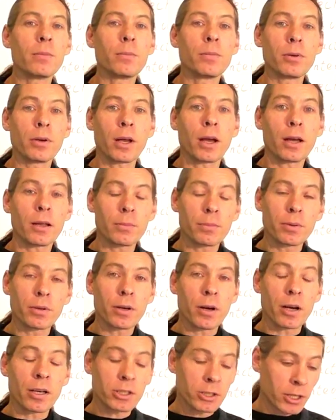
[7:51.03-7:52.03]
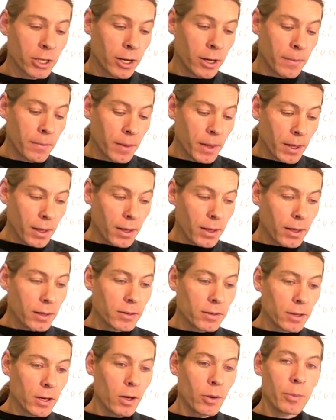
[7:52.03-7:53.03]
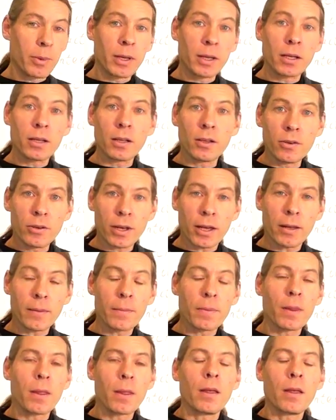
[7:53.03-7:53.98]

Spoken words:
Brihat Parashara, and so I'm going to include it.